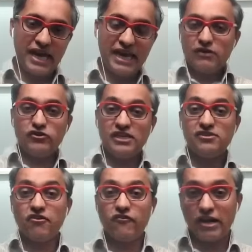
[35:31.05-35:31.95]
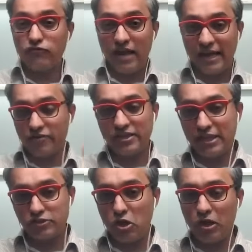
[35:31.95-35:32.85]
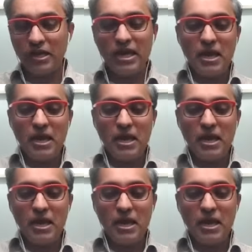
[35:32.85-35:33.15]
And is there a red flag, right? That's all.